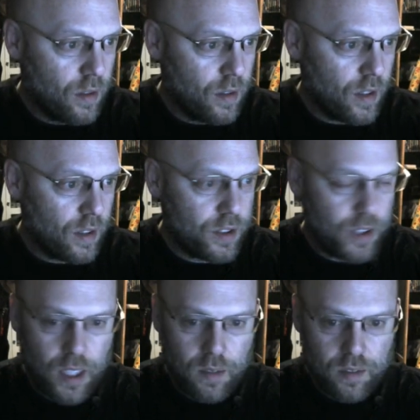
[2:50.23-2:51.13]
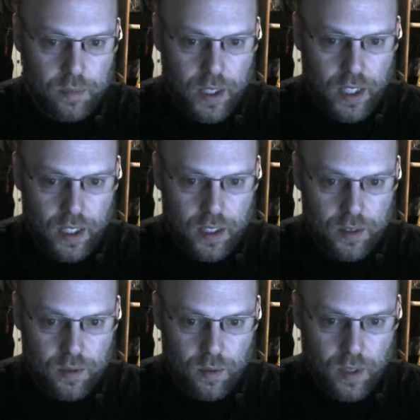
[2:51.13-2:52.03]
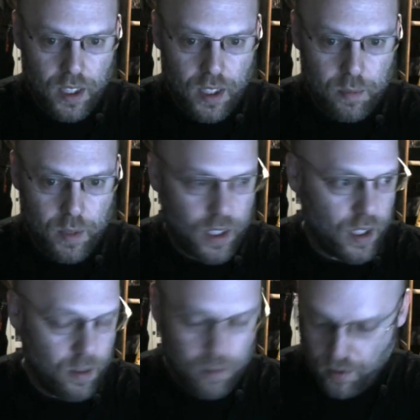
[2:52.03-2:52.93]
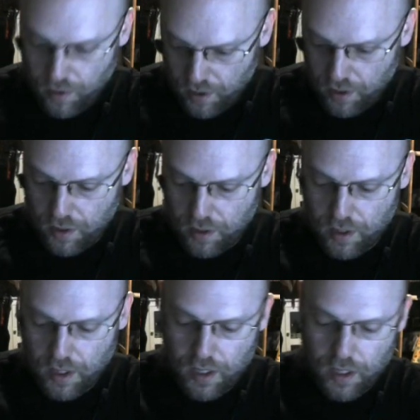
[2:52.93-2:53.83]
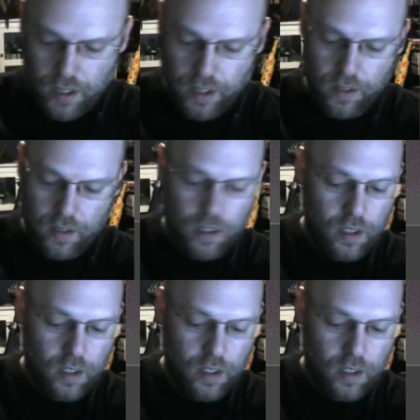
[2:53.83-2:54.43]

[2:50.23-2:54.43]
Oh, the shadow of my head is right on my keyboard. This is not ideal.